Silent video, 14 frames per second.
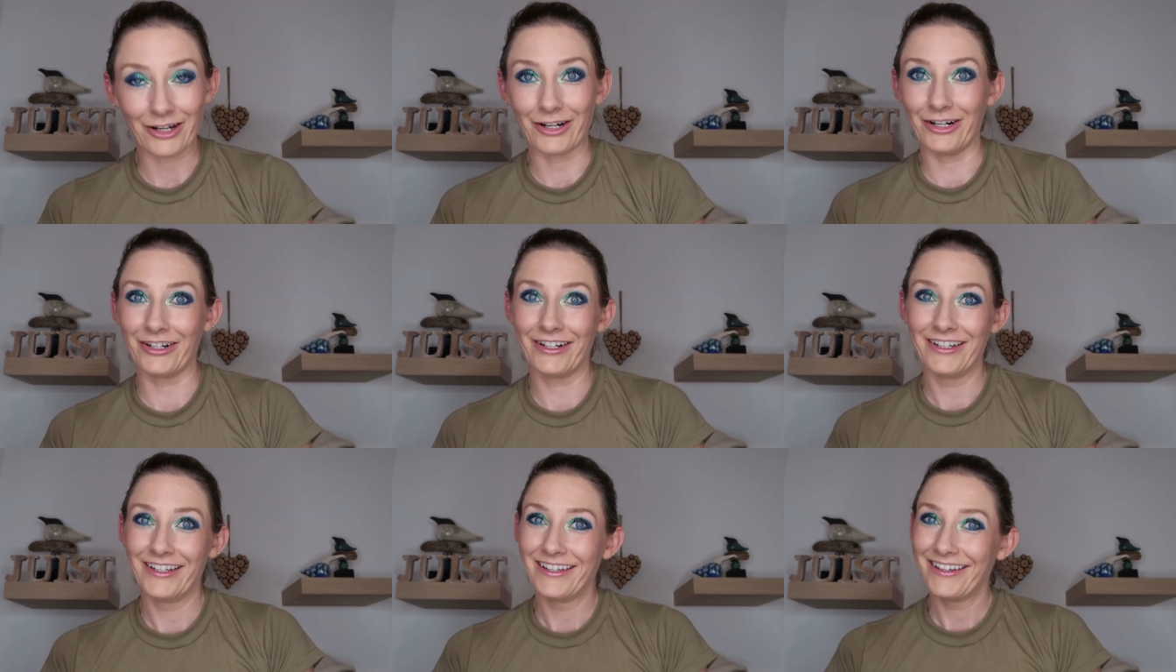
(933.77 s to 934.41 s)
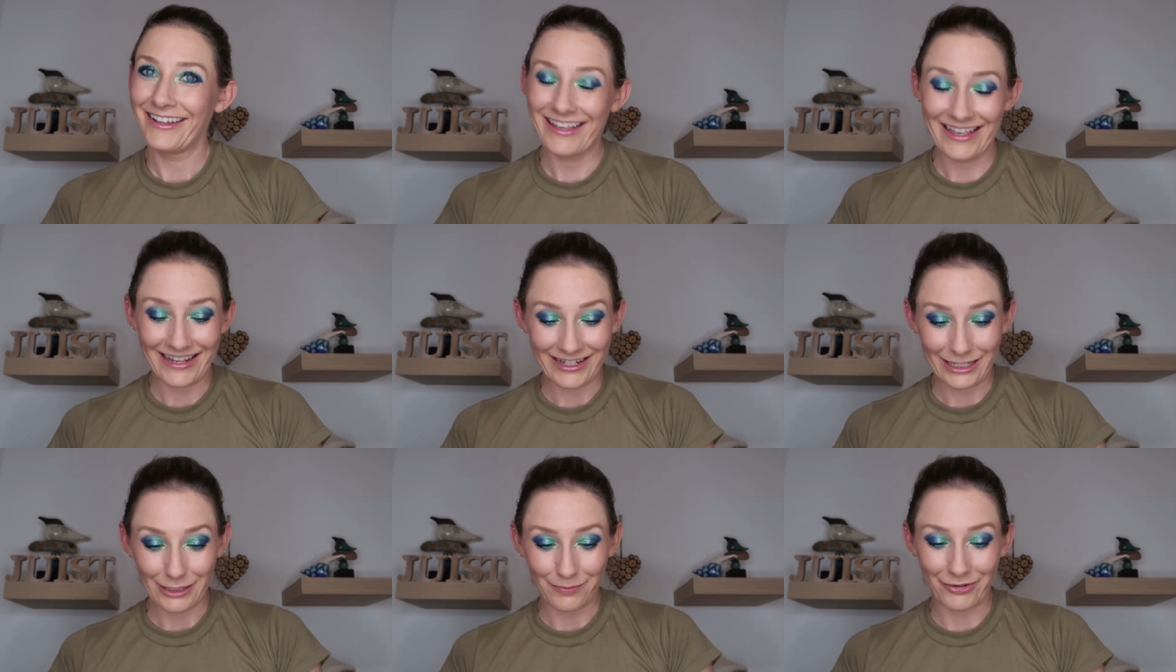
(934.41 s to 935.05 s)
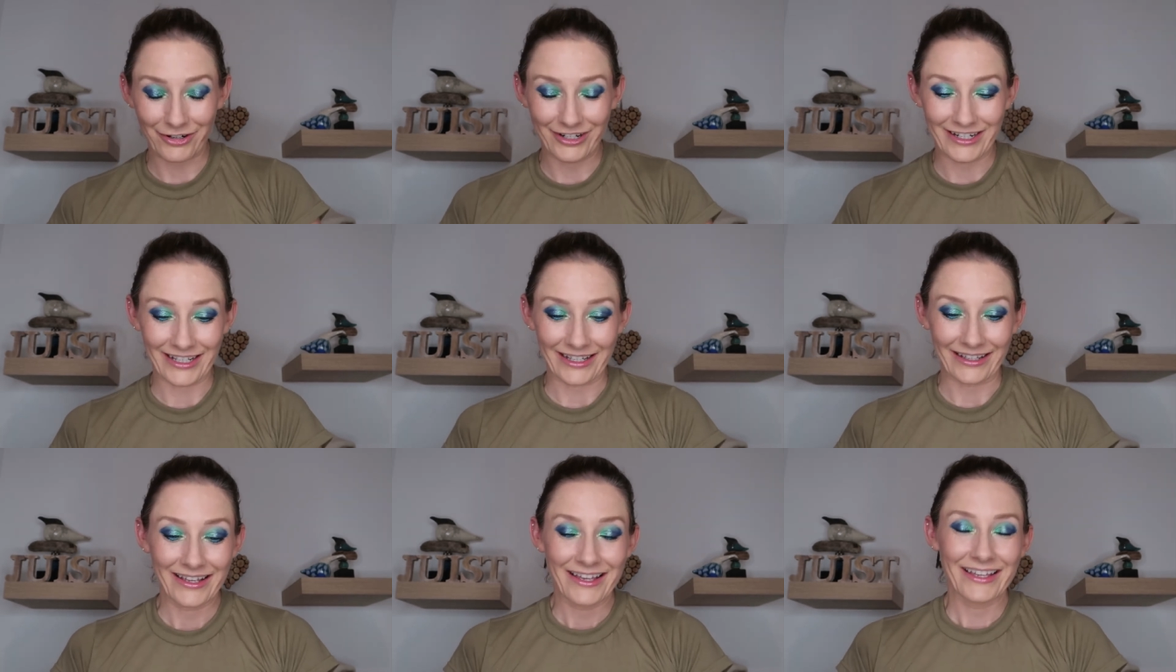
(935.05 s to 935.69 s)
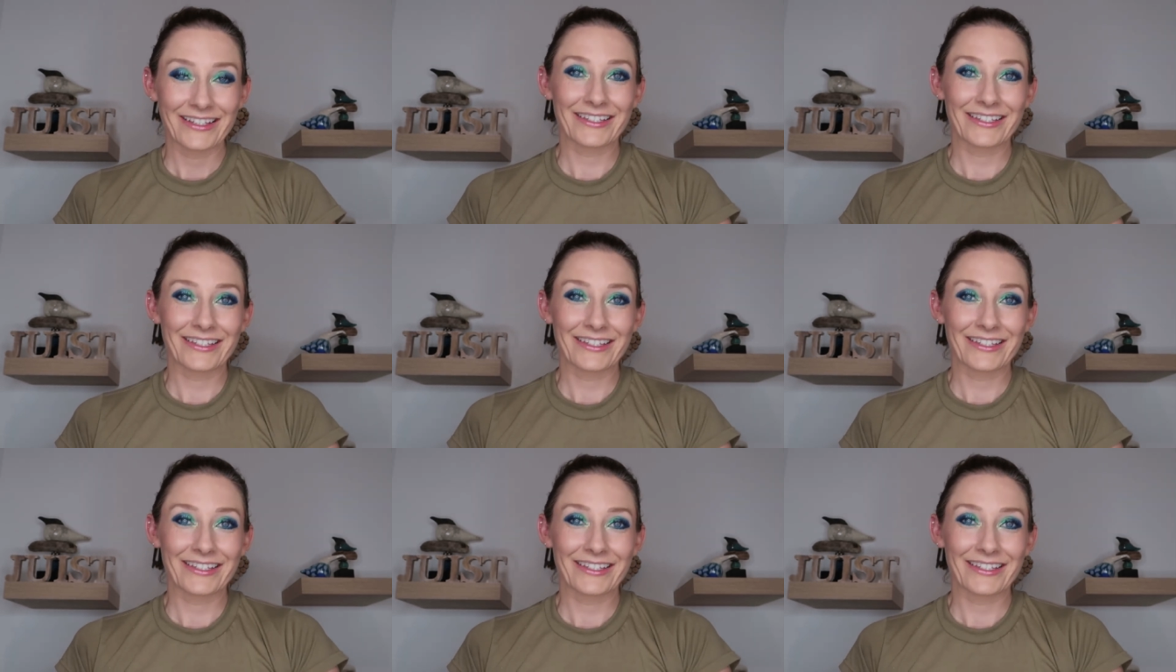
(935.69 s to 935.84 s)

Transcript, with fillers: Oh, it is pretty.